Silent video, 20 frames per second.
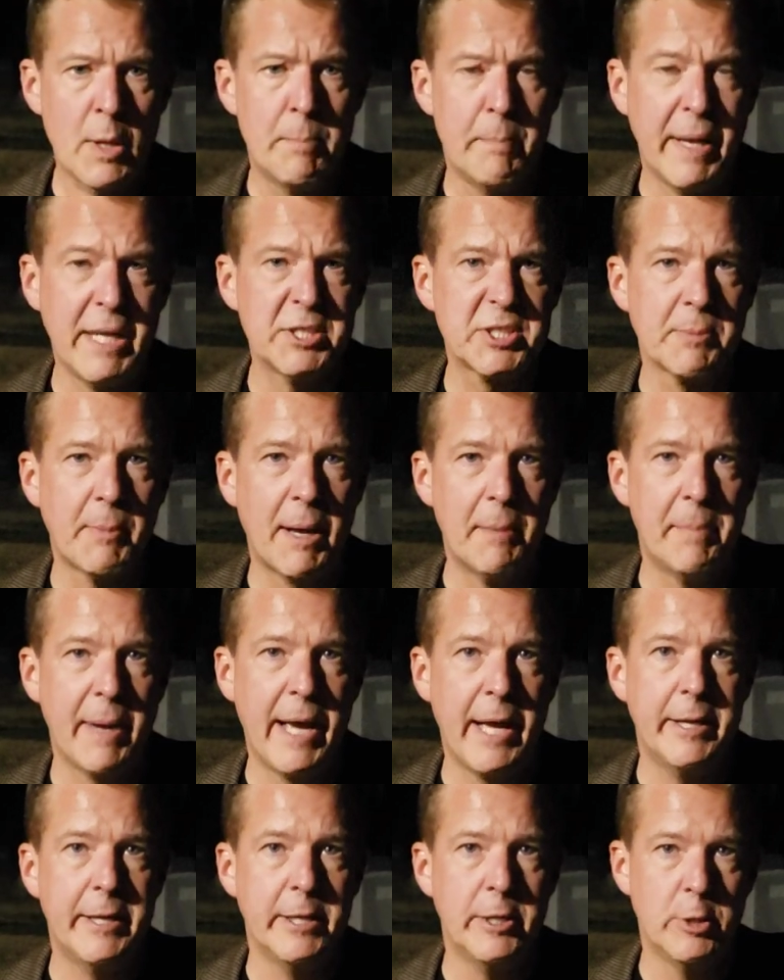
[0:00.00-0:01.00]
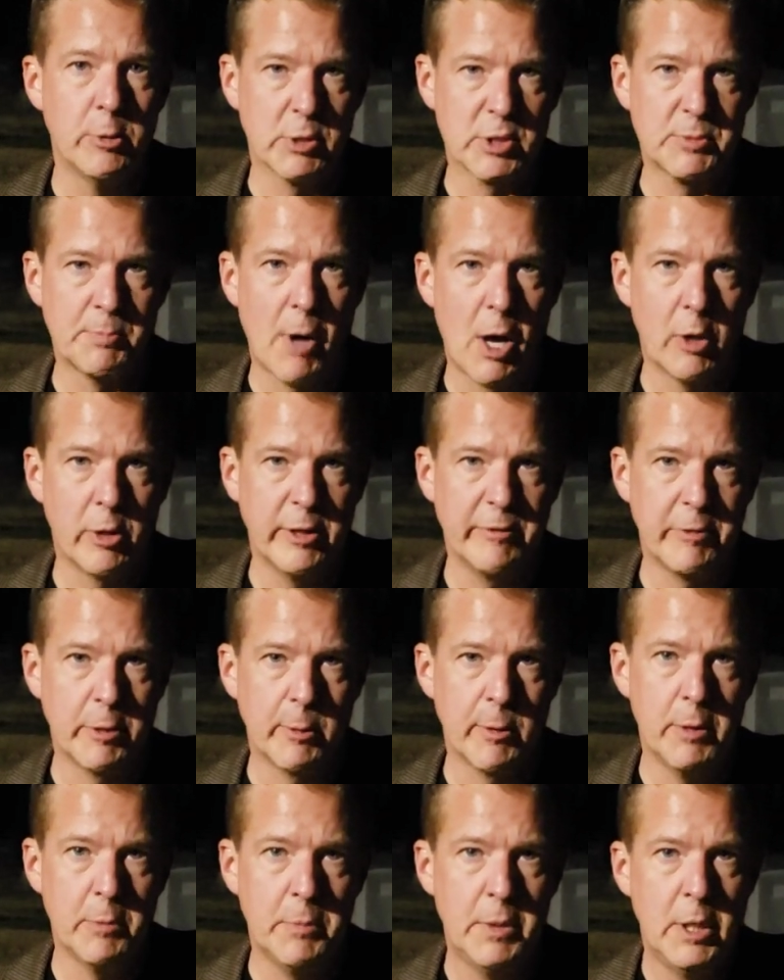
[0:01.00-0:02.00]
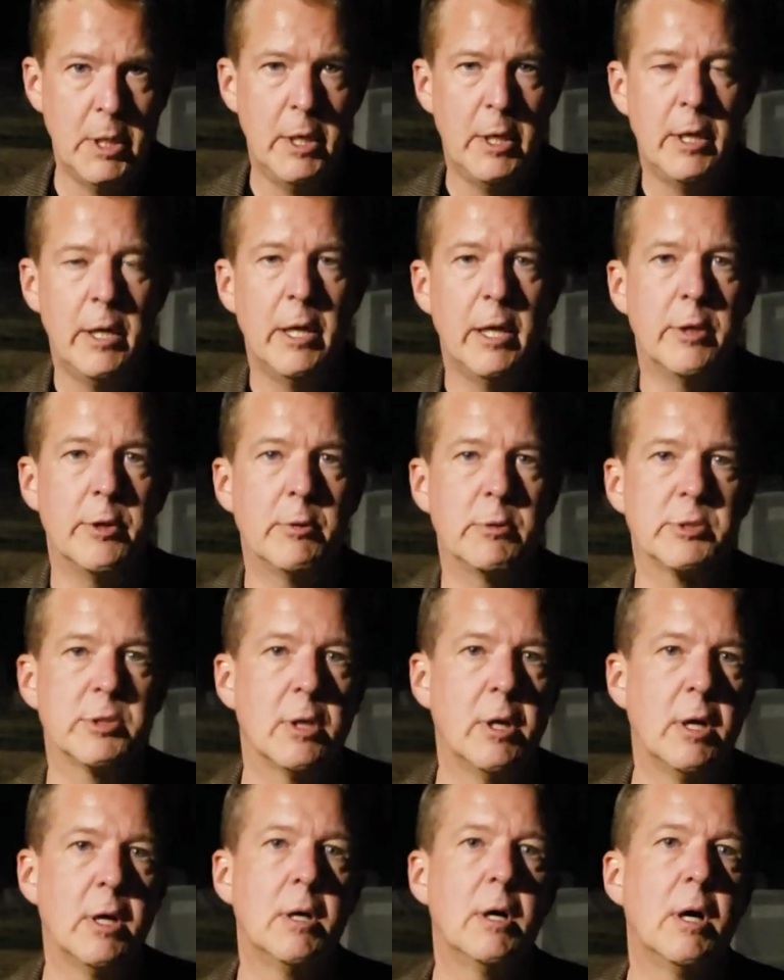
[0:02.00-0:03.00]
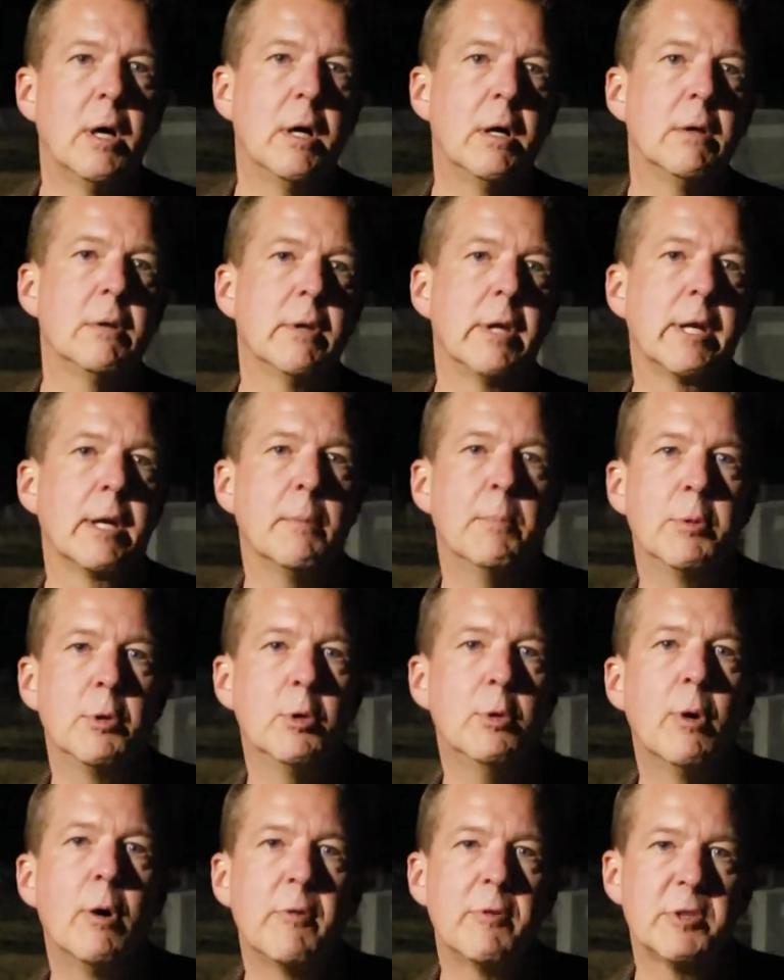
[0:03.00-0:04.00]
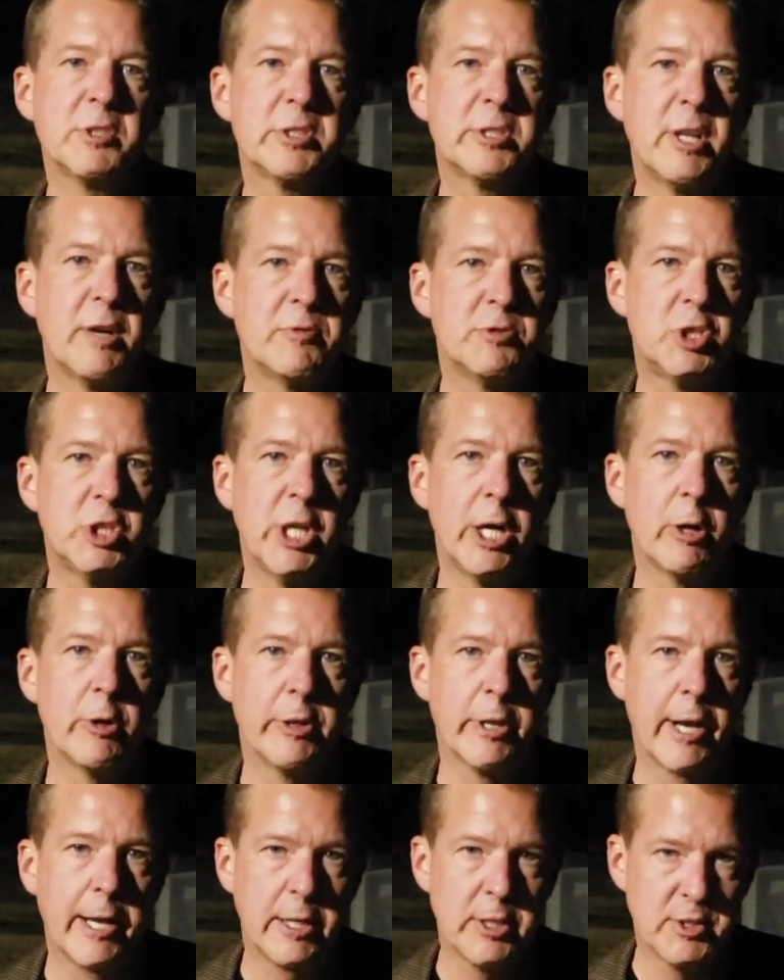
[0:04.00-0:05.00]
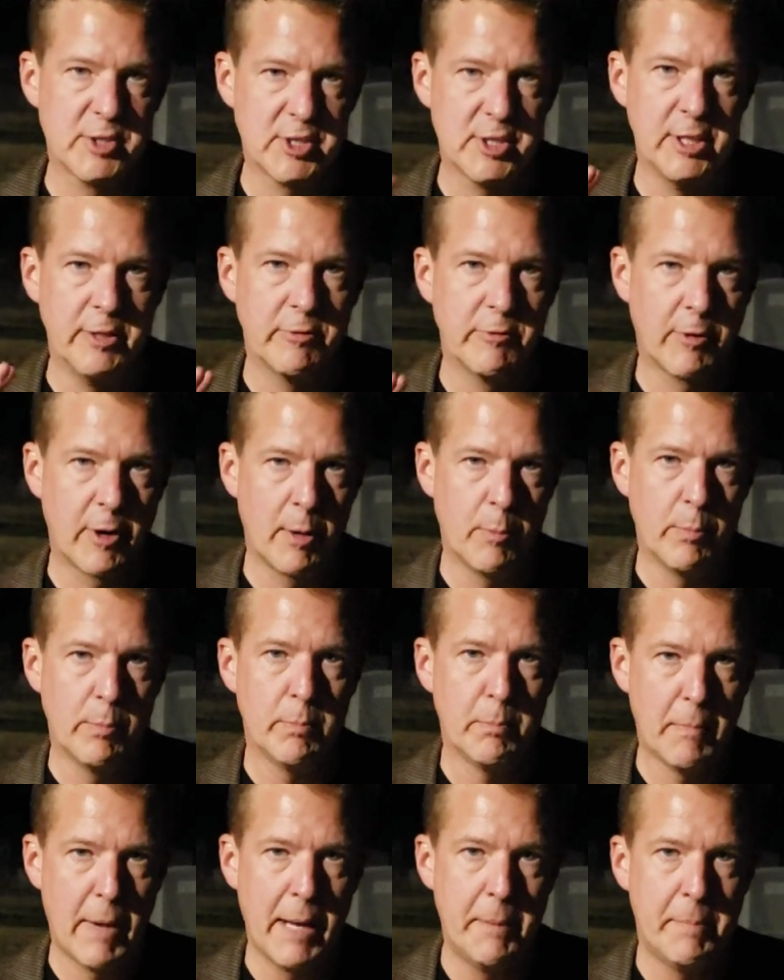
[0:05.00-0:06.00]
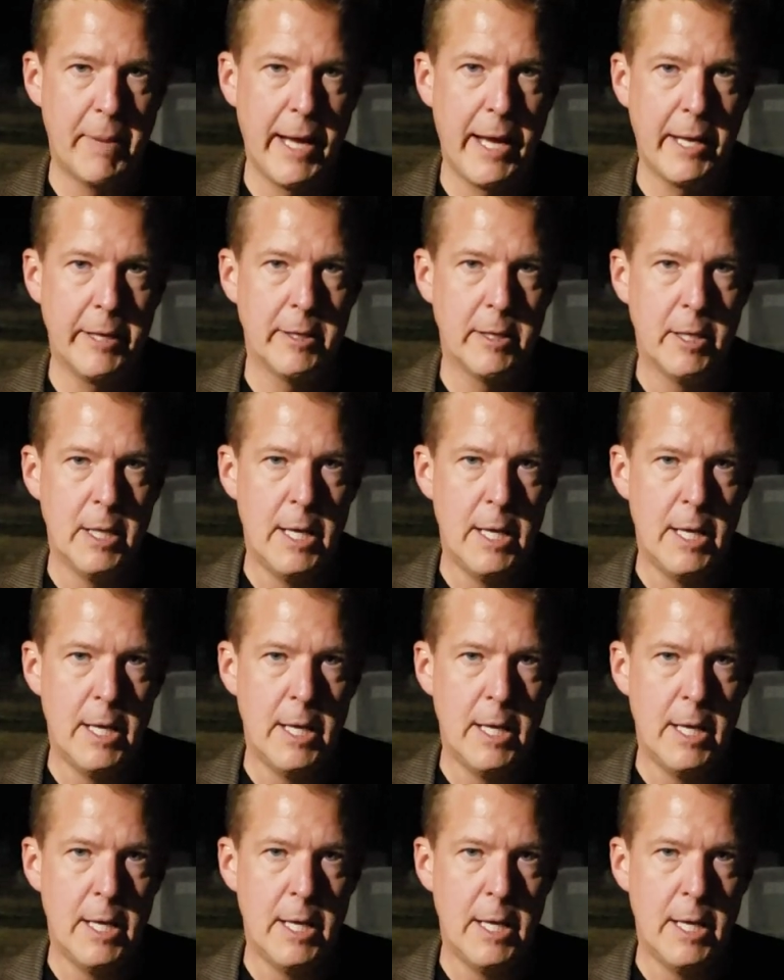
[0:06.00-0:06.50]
base of my bed into a small living room, and there was a, a, like a blue overstuffed chair that I could see from my bed.